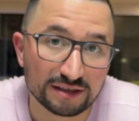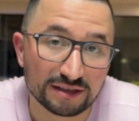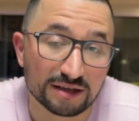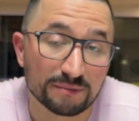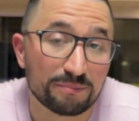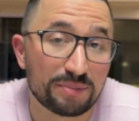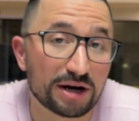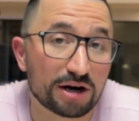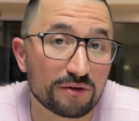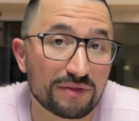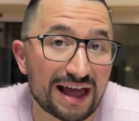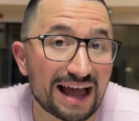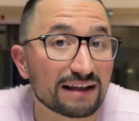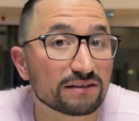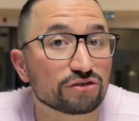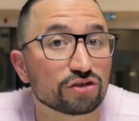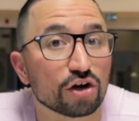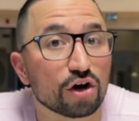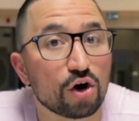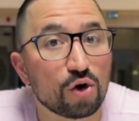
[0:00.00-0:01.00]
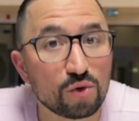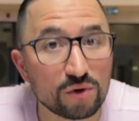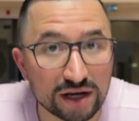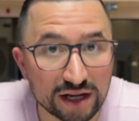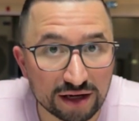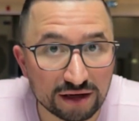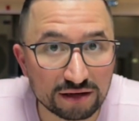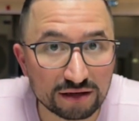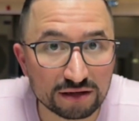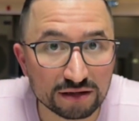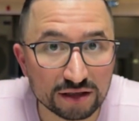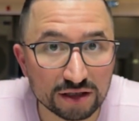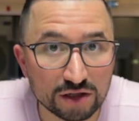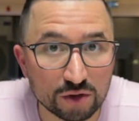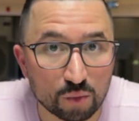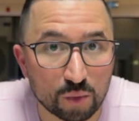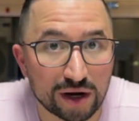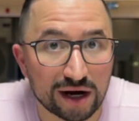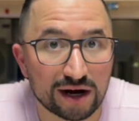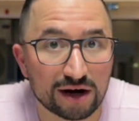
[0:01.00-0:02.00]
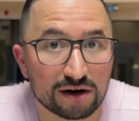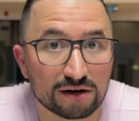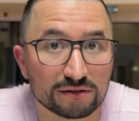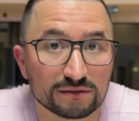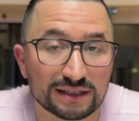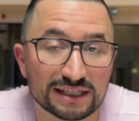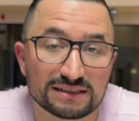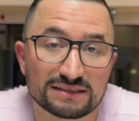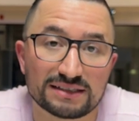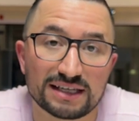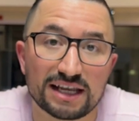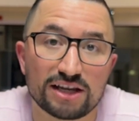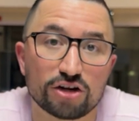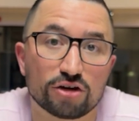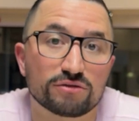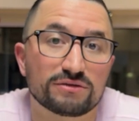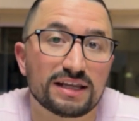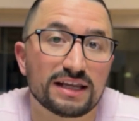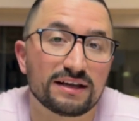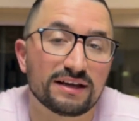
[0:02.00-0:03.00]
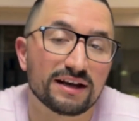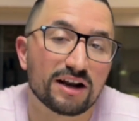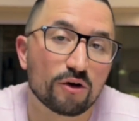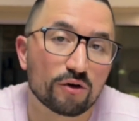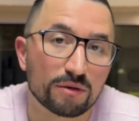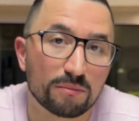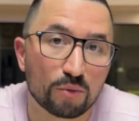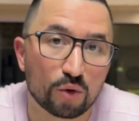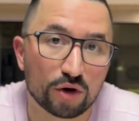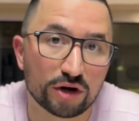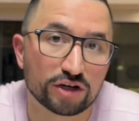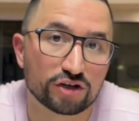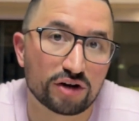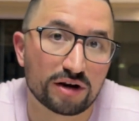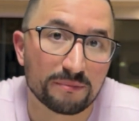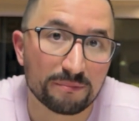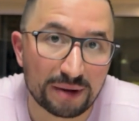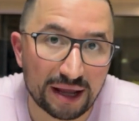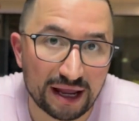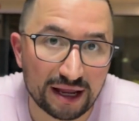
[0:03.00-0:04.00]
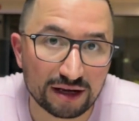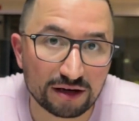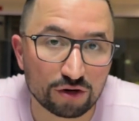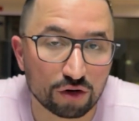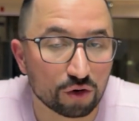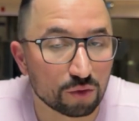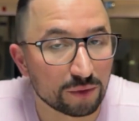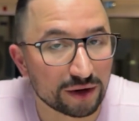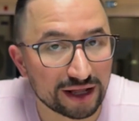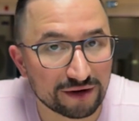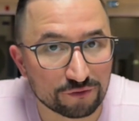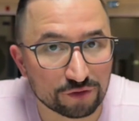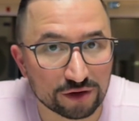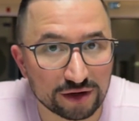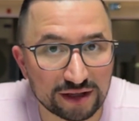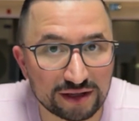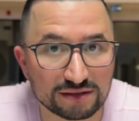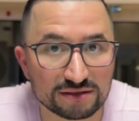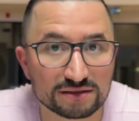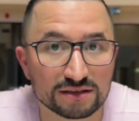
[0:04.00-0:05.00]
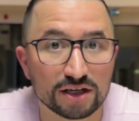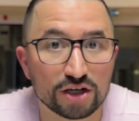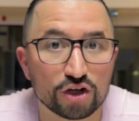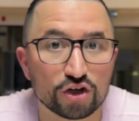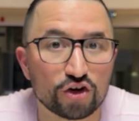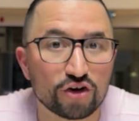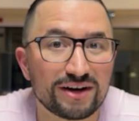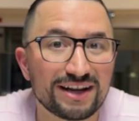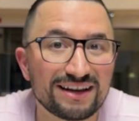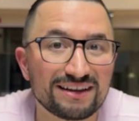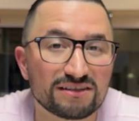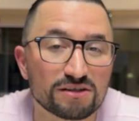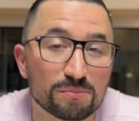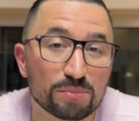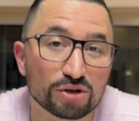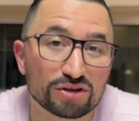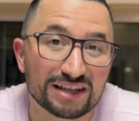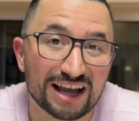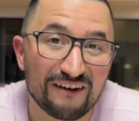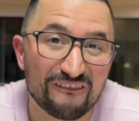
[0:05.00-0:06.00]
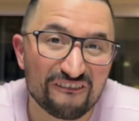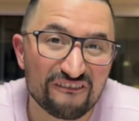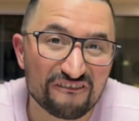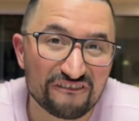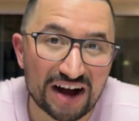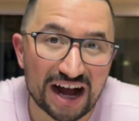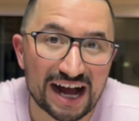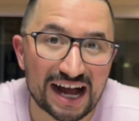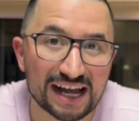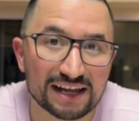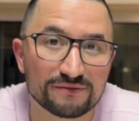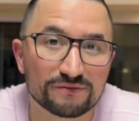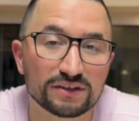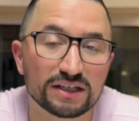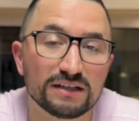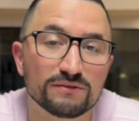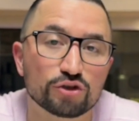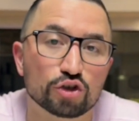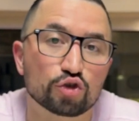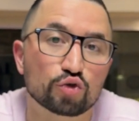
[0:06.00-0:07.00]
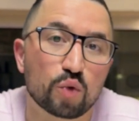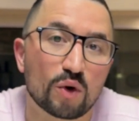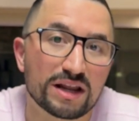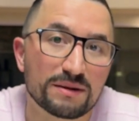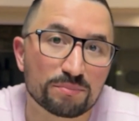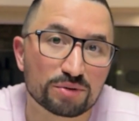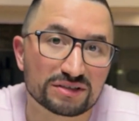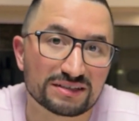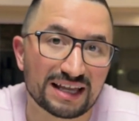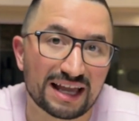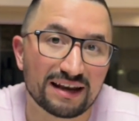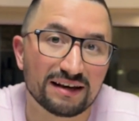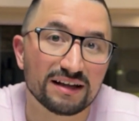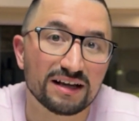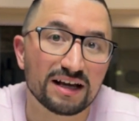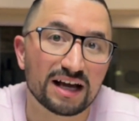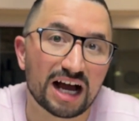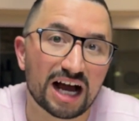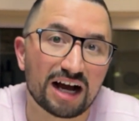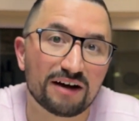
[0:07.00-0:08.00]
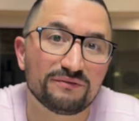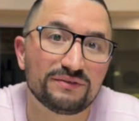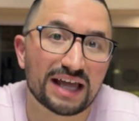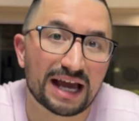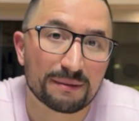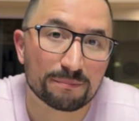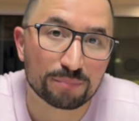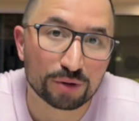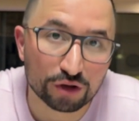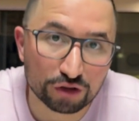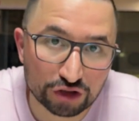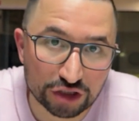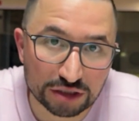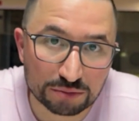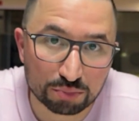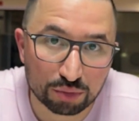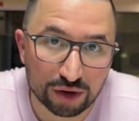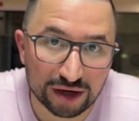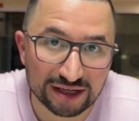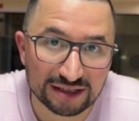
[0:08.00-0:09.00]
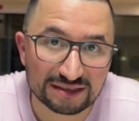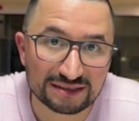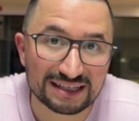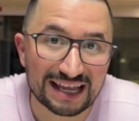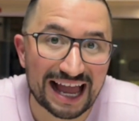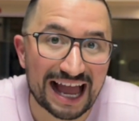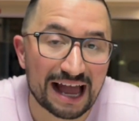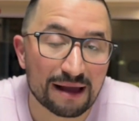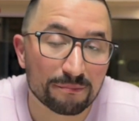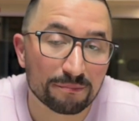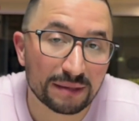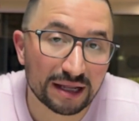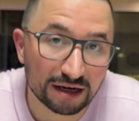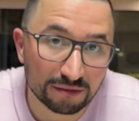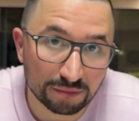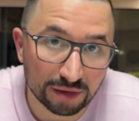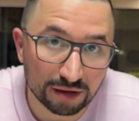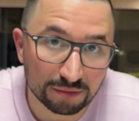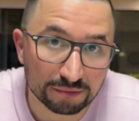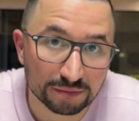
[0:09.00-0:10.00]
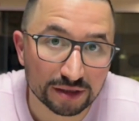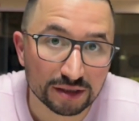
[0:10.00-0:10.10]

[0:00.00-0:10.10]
Compare that to owning, where let's say you're taking out a mortgage on a bank or whatever it is, you're needing to put down 5 to 20% of that purchase price at minimum.